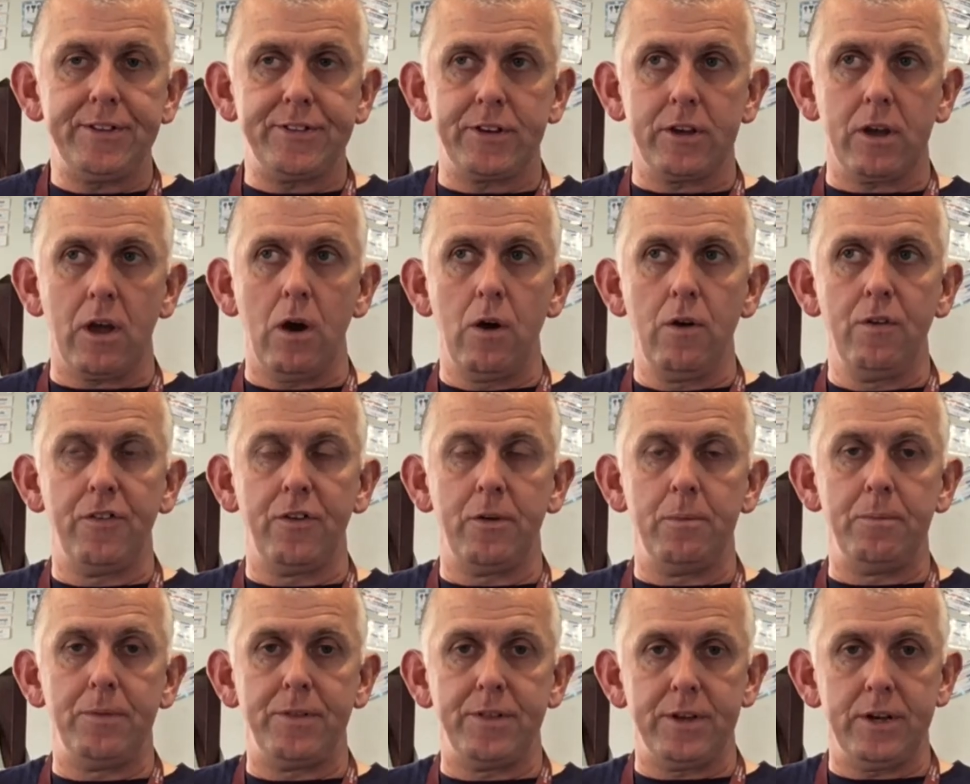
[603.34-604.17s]
go from
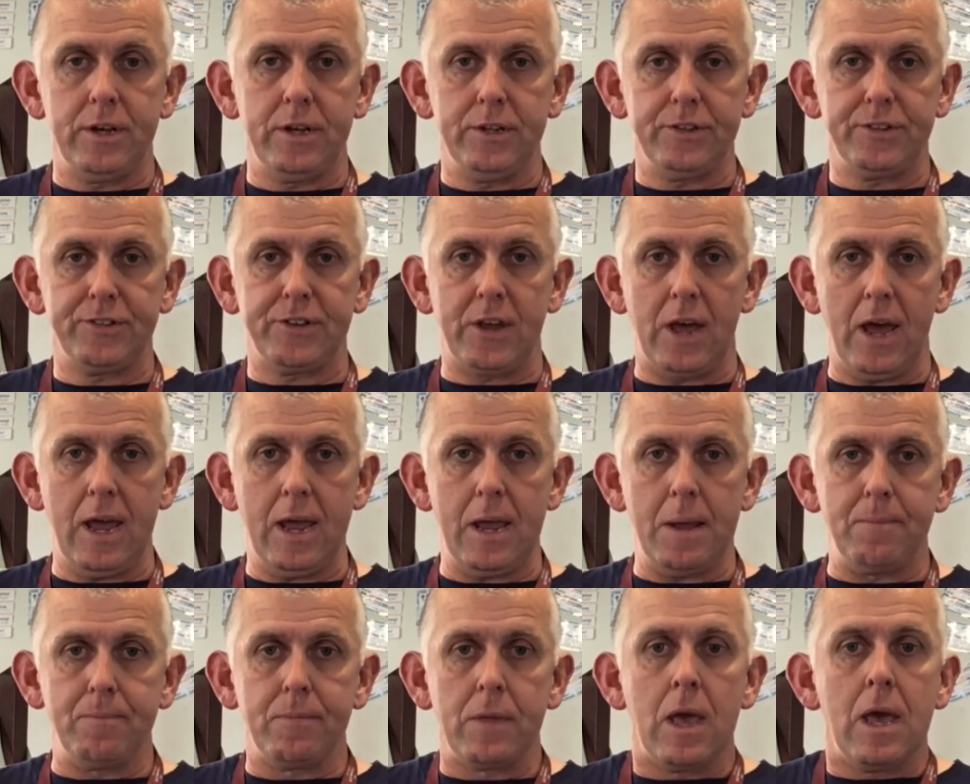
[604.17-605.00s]

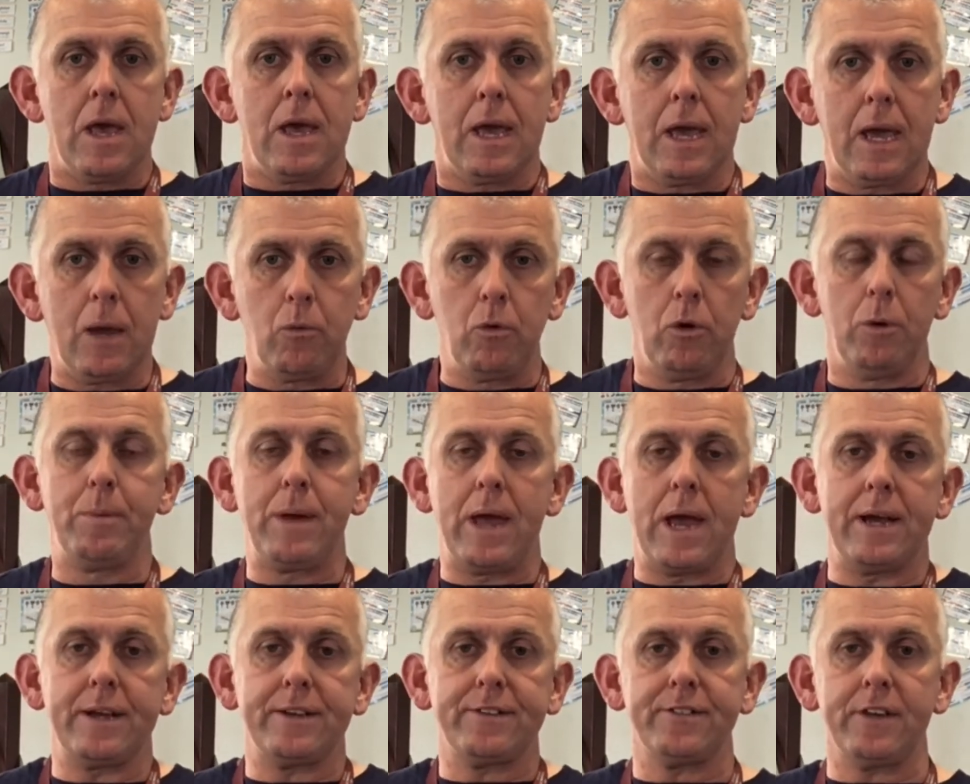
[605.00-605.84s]
Thursday. It will be
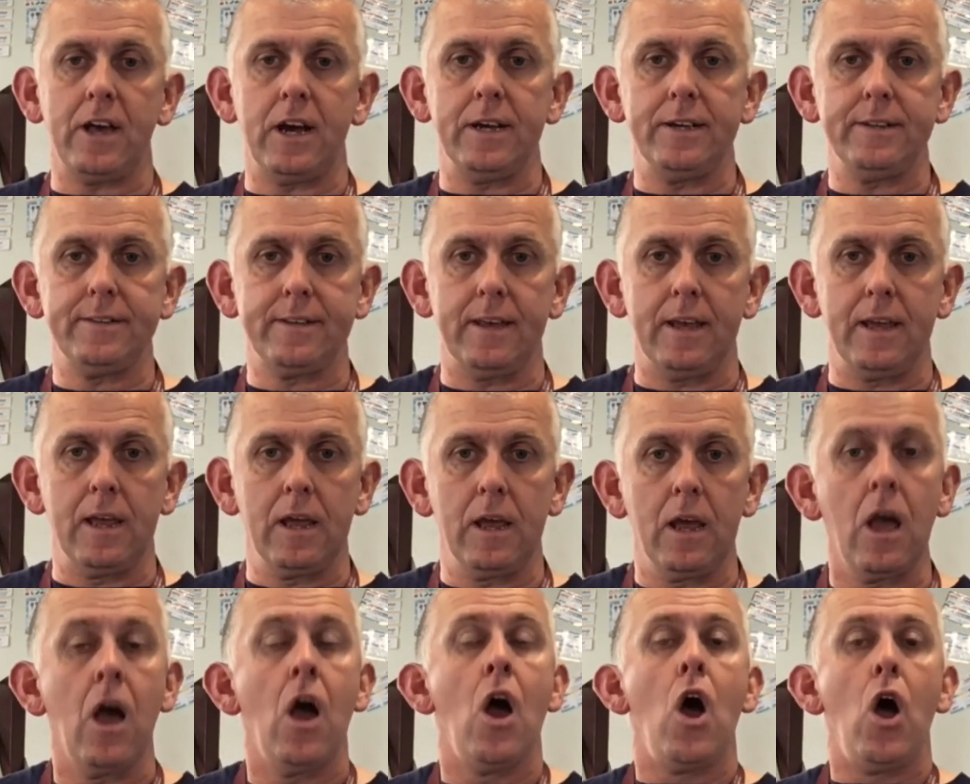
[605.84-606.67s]

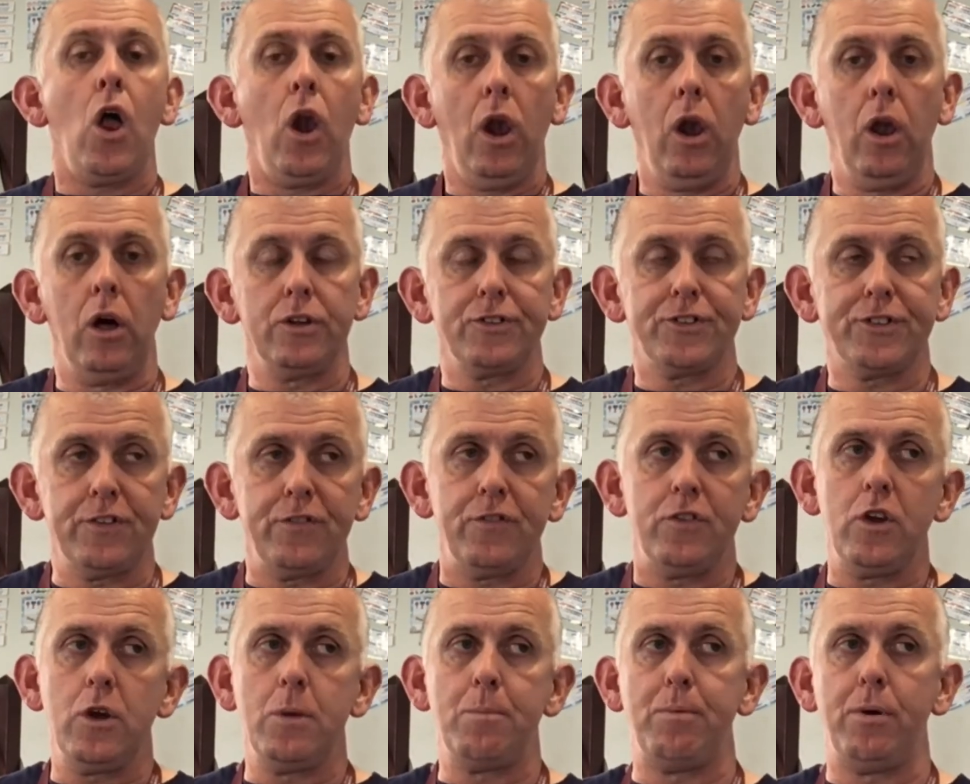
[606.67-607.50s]
exciting, lots of
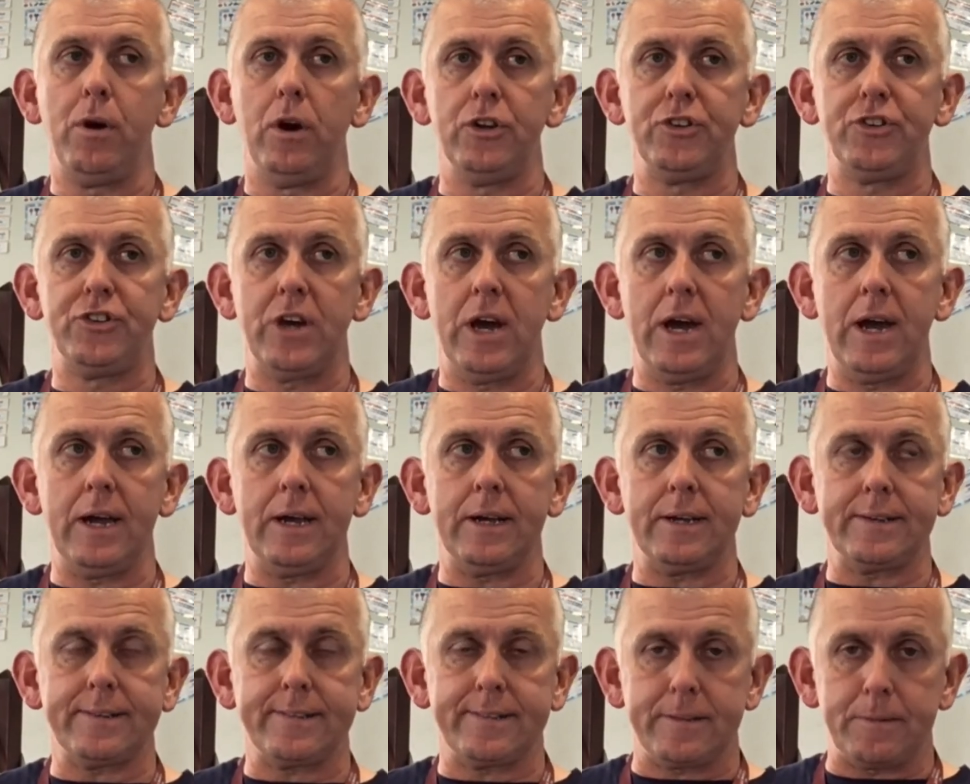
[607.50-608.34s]
new
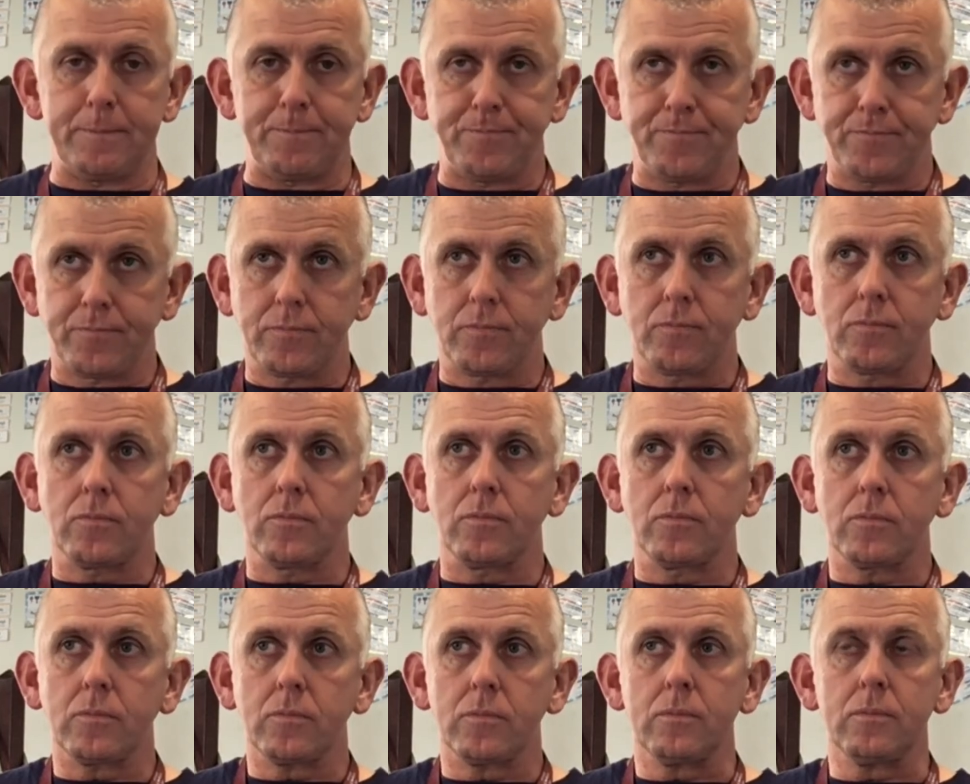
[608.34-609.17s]
projects
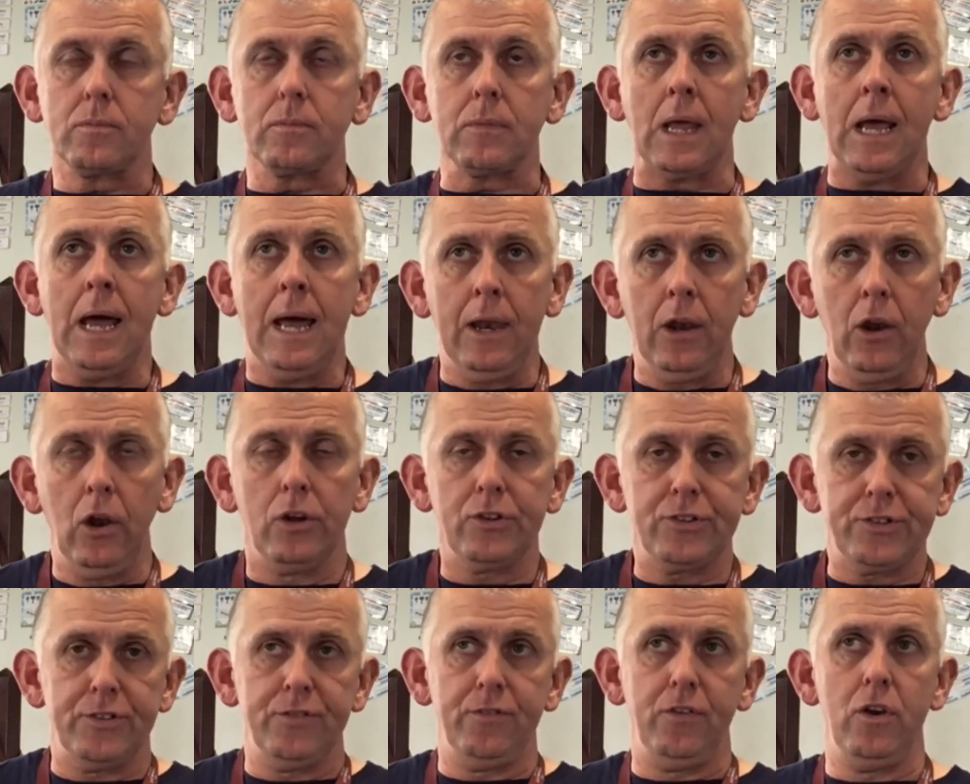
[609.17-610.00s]
and
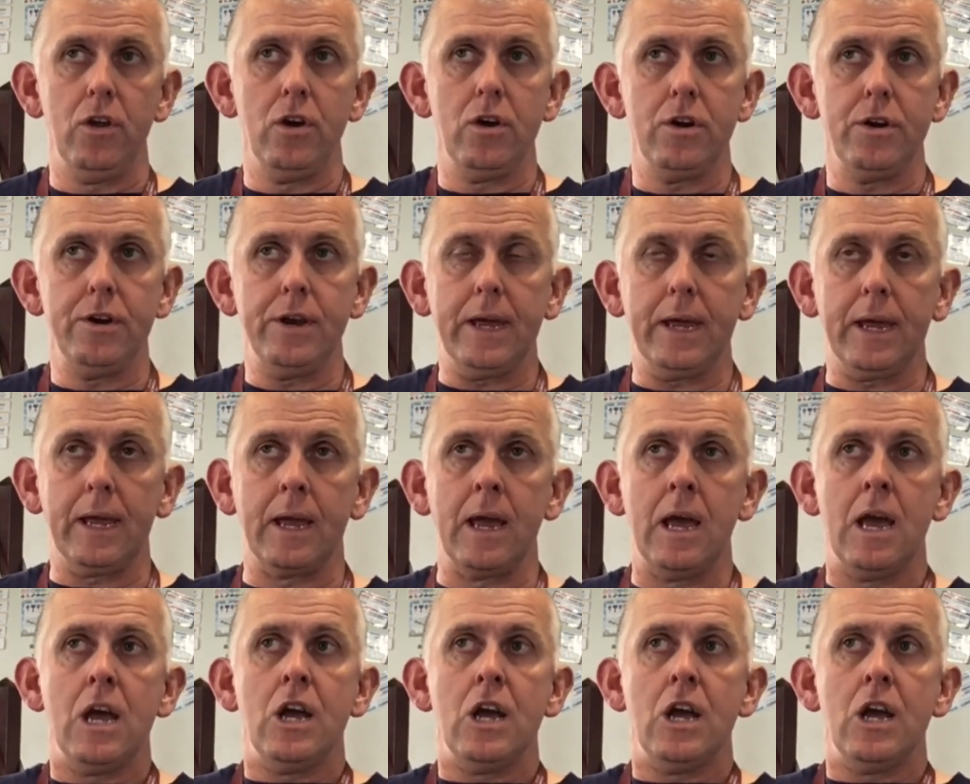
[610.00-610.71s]
lots of learning.